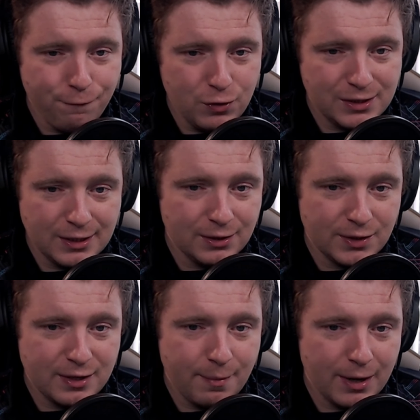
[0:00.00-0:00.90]
single
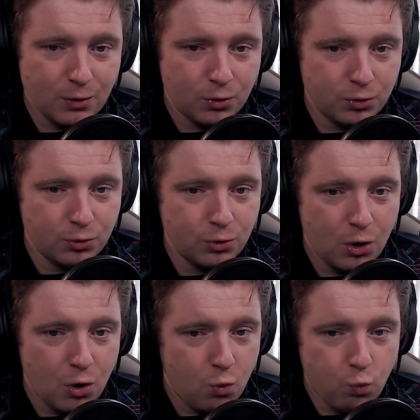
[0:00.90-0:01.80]
semi-auto
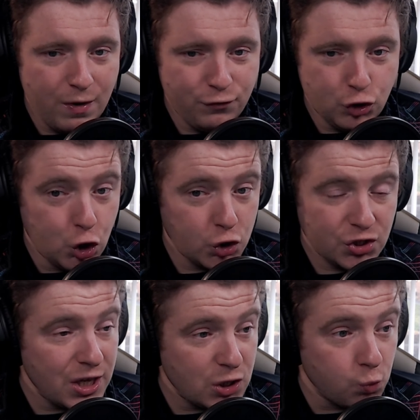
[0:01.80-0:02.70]
with
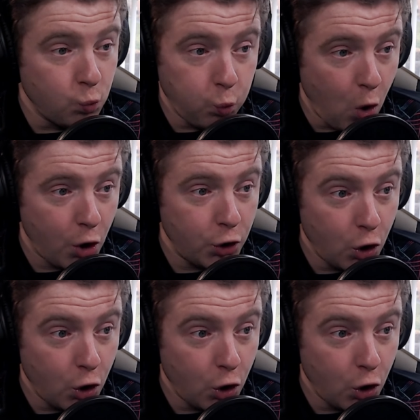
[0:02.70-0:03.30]
just this one